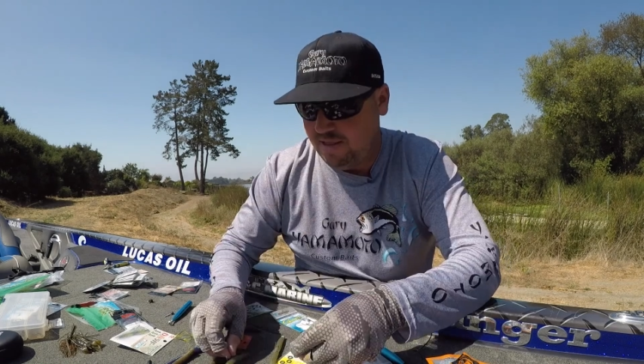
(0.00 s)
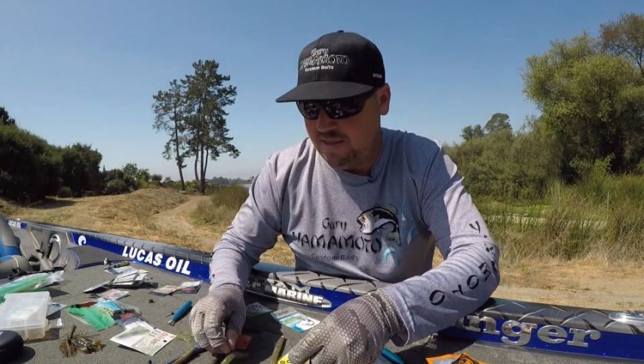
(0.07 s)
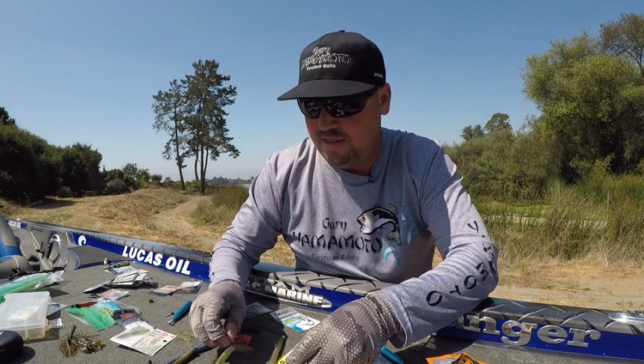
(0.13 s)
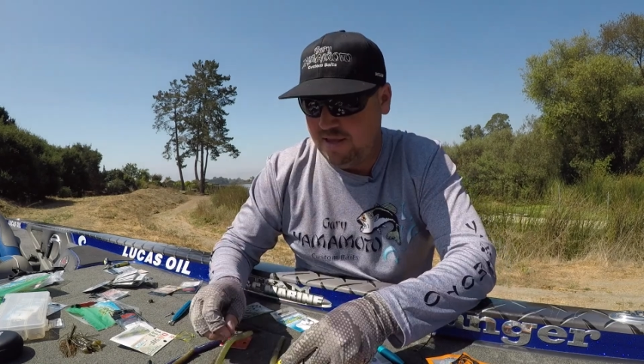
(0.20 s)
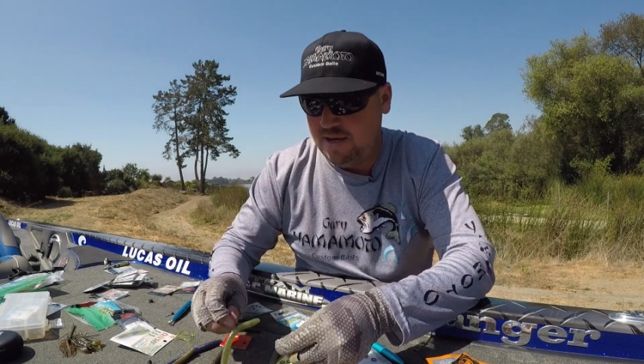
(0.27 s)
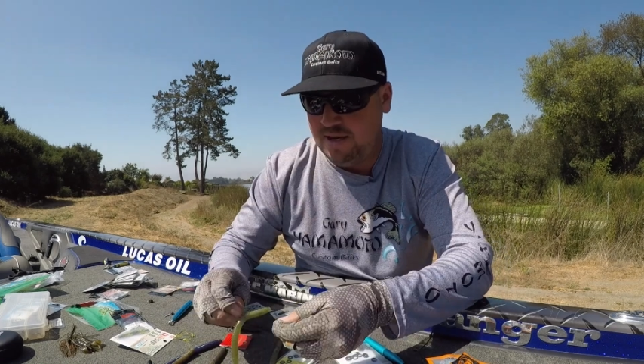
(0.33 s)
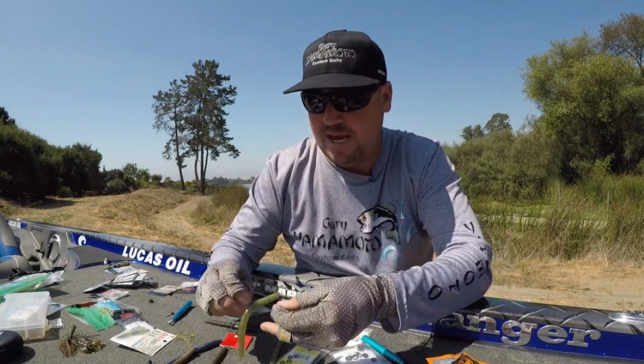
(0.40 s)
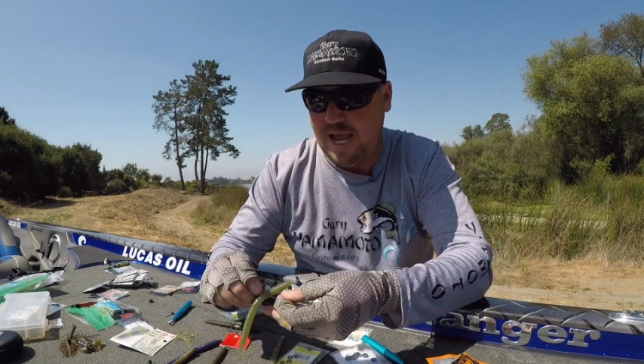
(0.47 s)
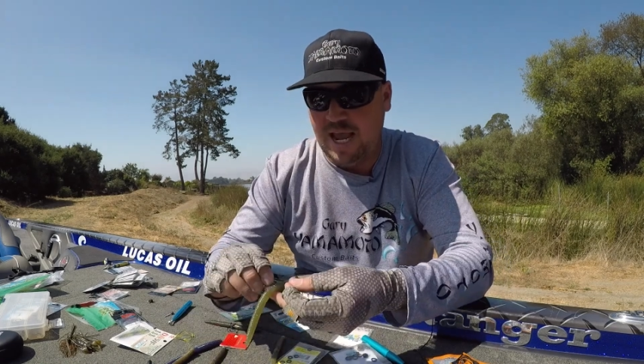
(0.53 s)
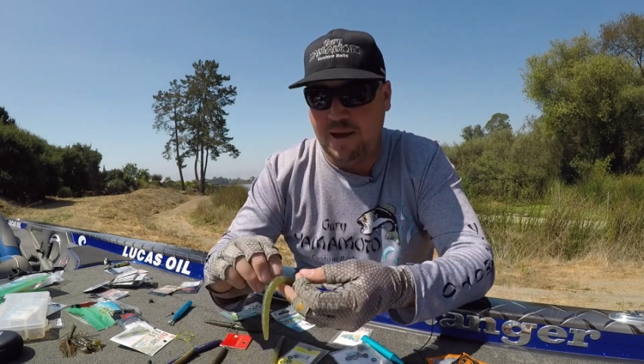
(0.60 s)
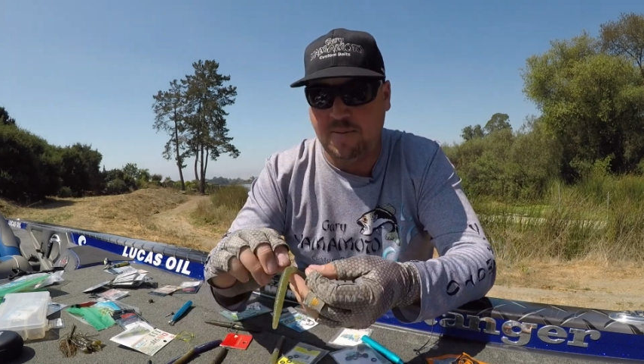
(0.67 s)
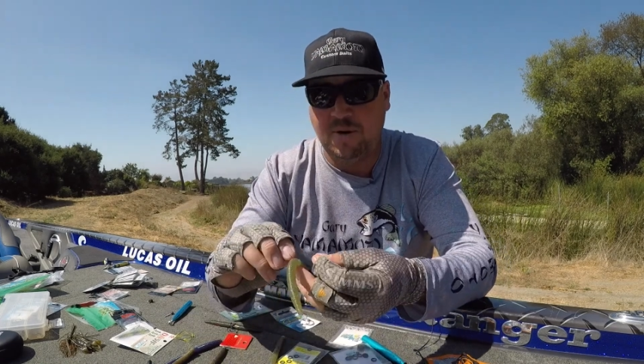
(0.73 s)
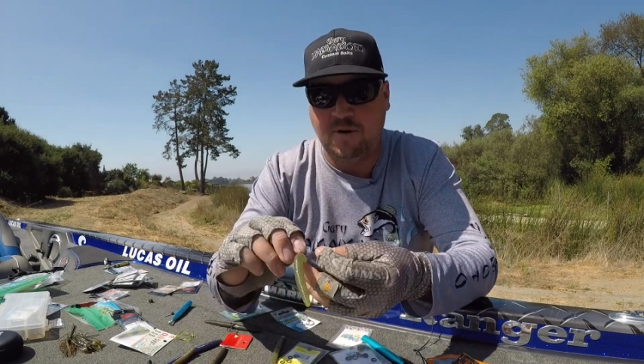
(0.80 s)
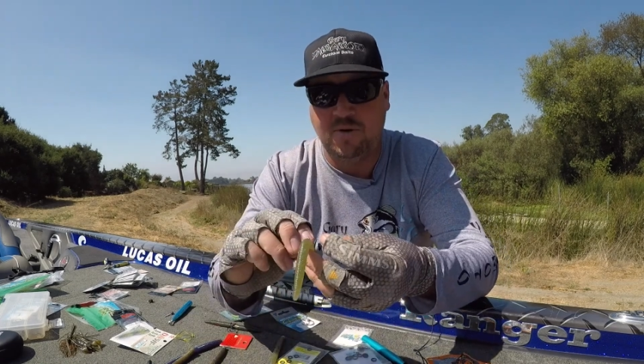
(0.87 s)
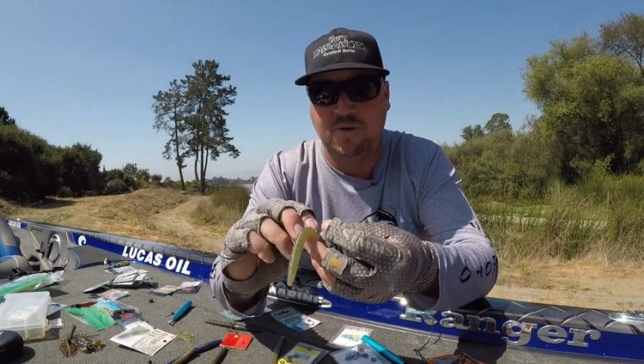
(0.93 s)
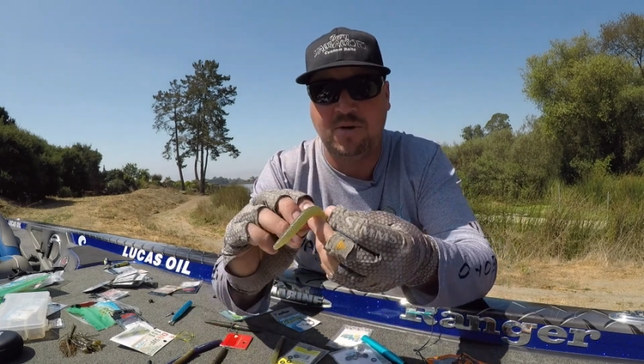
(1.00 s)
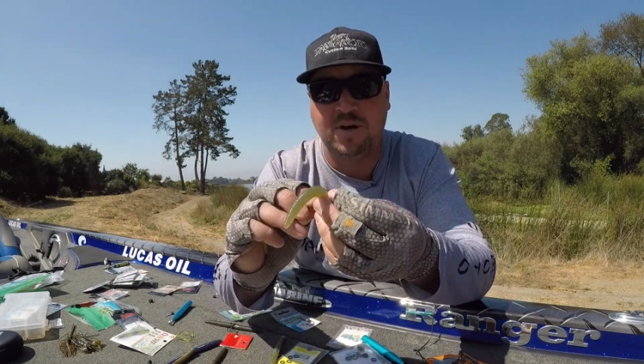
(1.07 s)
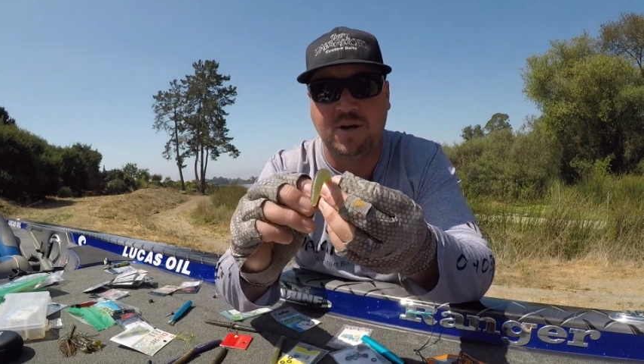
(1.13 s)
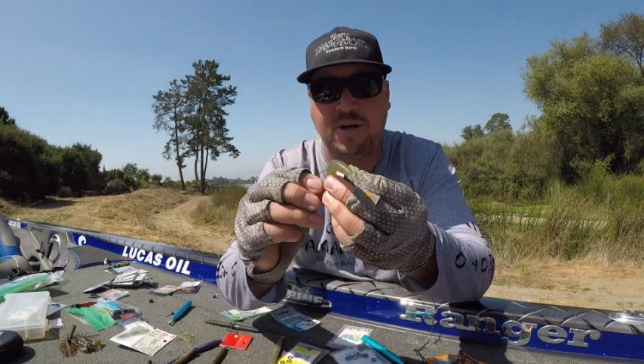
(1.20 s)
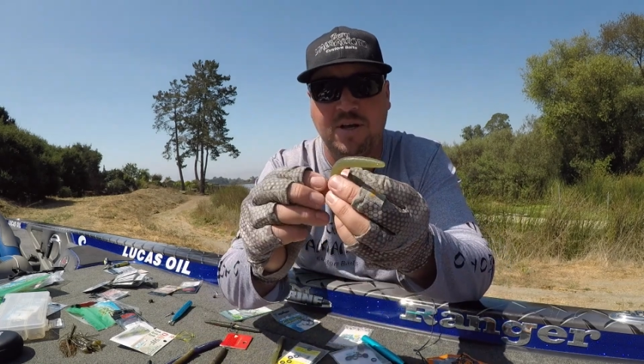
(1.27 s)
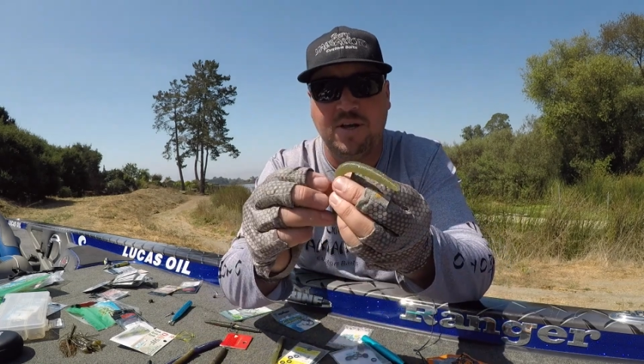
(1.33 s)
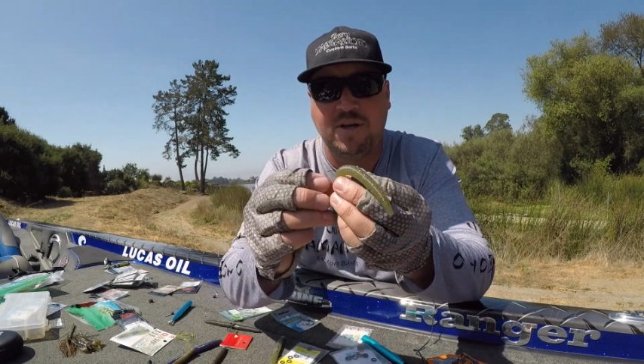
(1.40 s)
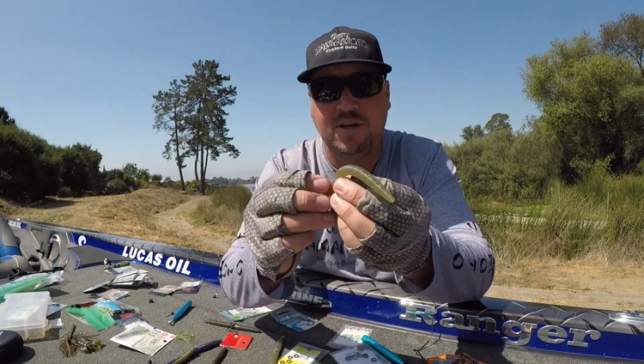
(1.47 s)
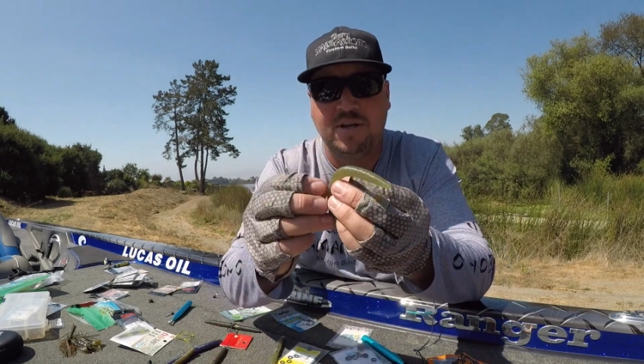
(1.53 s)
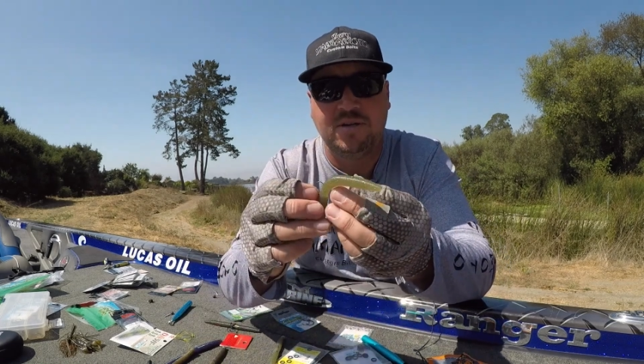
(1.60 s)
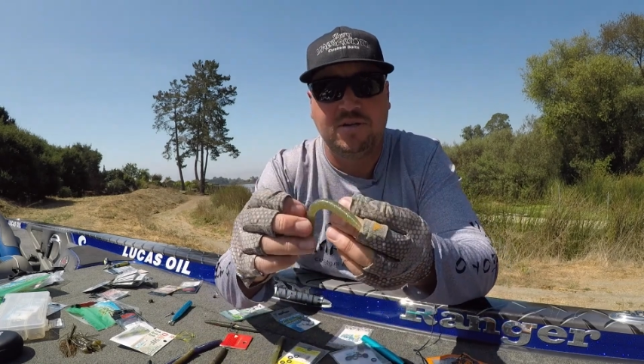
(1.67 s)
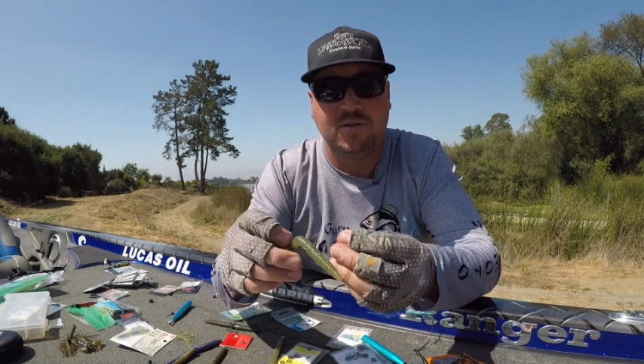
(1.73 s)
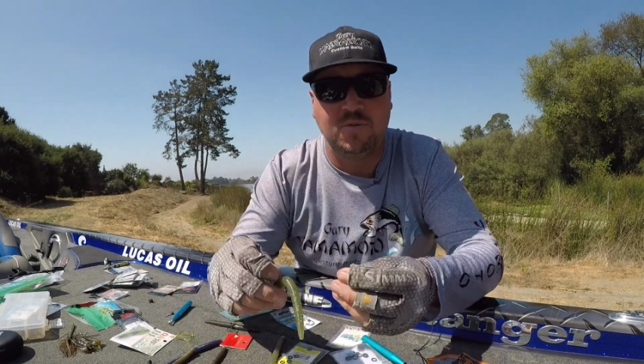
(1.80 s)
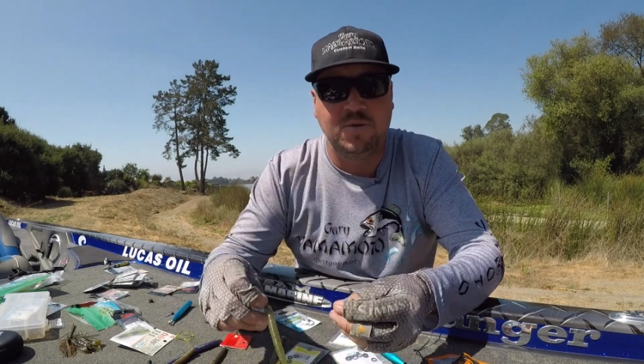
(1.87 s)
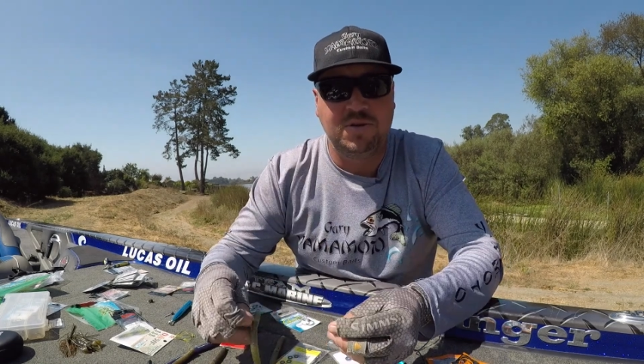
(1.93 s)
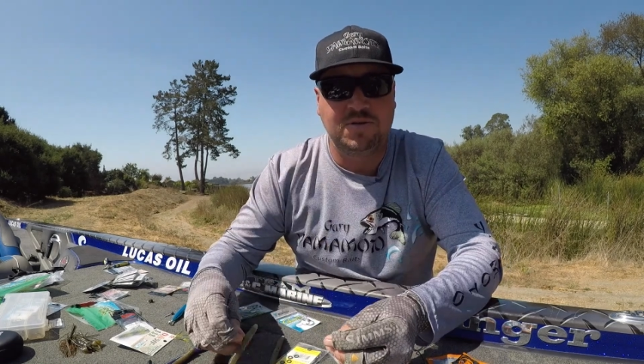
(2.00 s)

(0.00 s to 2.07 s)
thin diameter hook. So when you